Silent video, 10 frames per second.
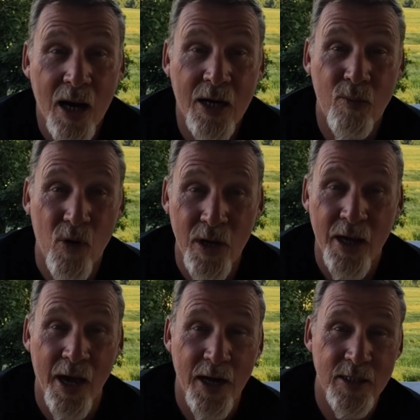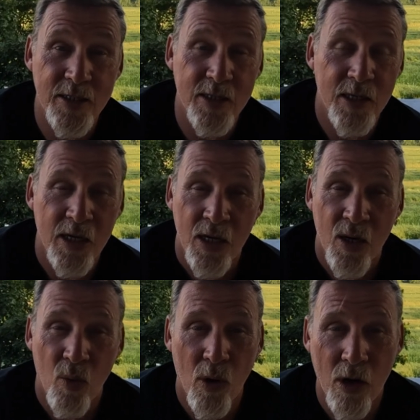Good morning, guys.
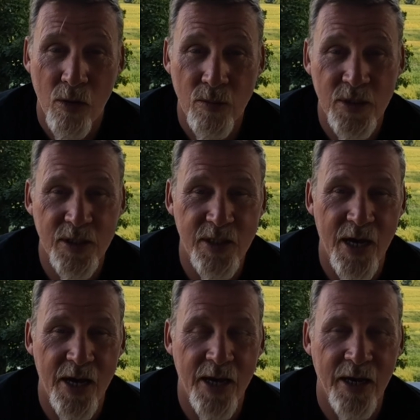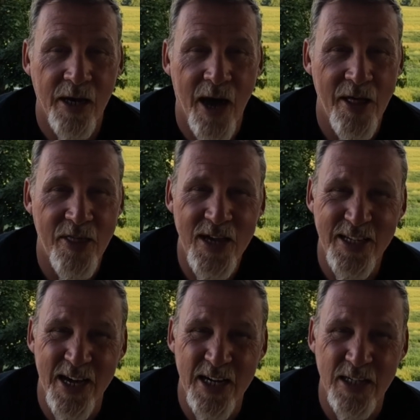Welcome to day, I
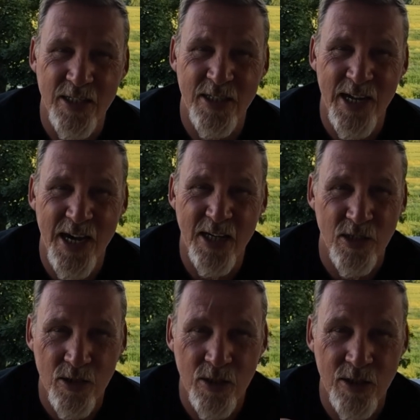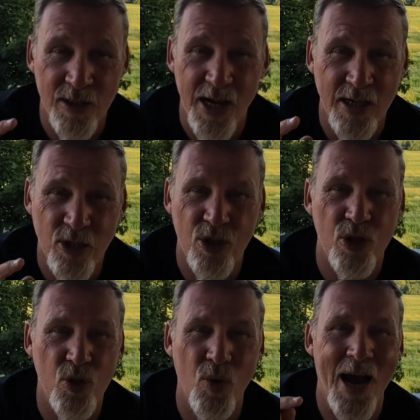think day today is day
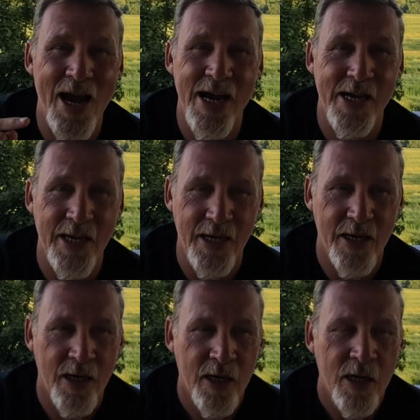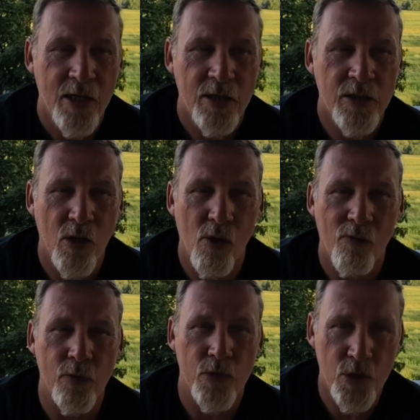280. So
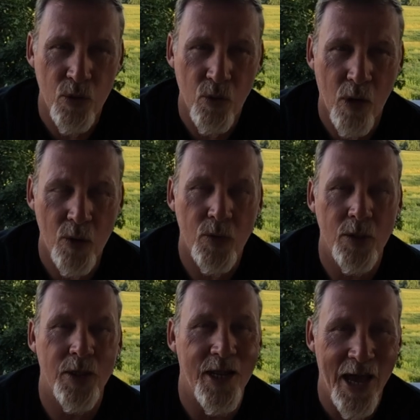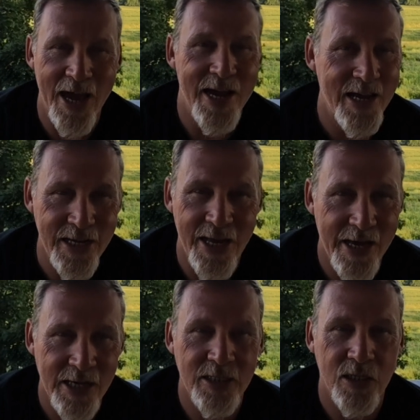for 280
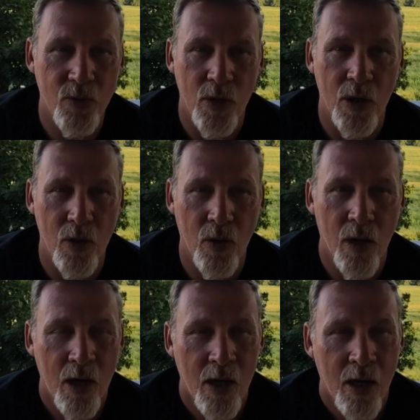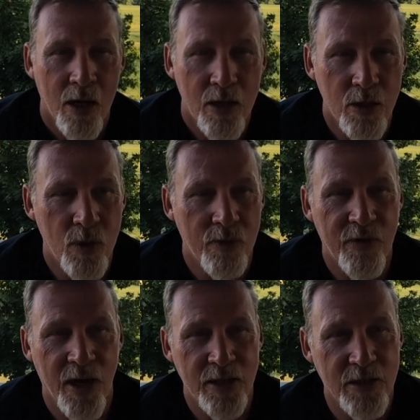days in a row, you have
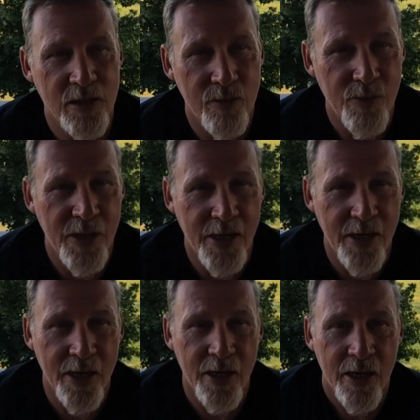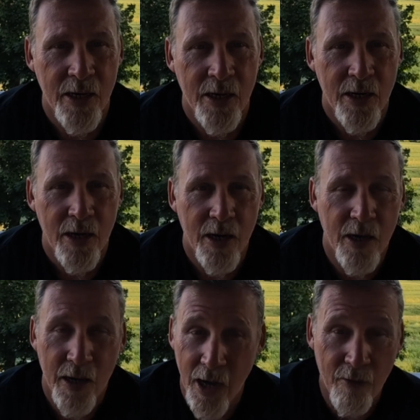got to see me
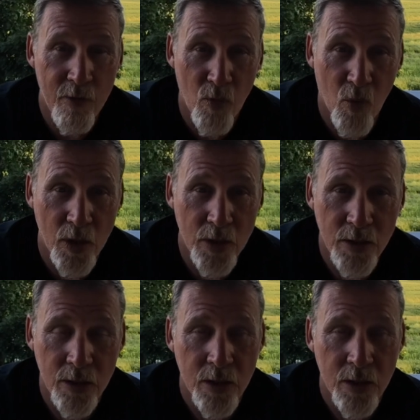every morning